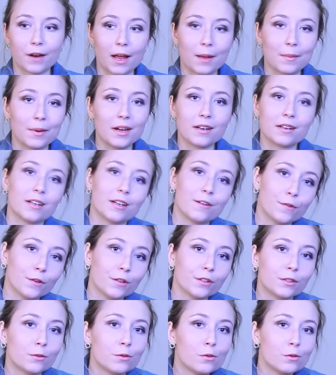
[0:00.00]
I mean, it
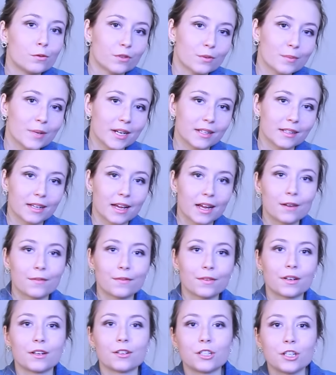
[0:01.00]
feels cool for me. It's kind
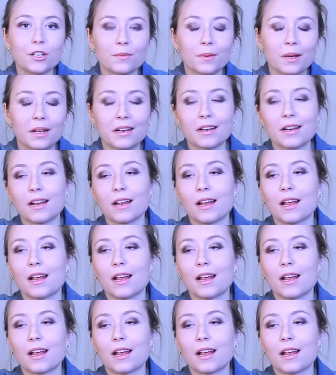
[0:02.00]
of an achievement.